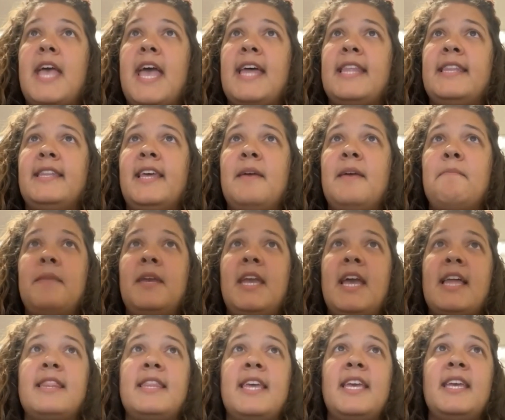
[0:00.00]
And let me,
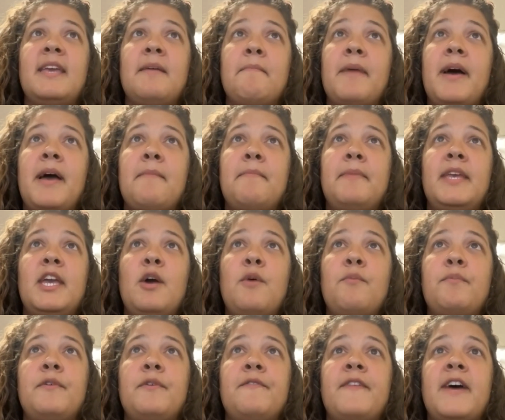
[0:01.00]
I think it might be
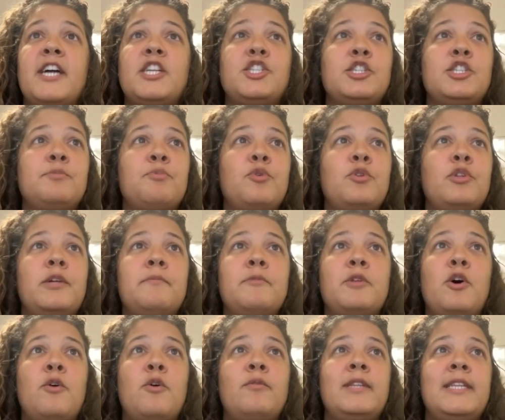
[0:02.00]
helpful if I just pull up
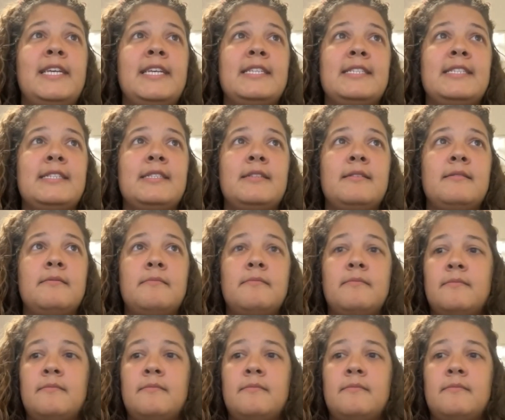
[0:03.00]
the whole list.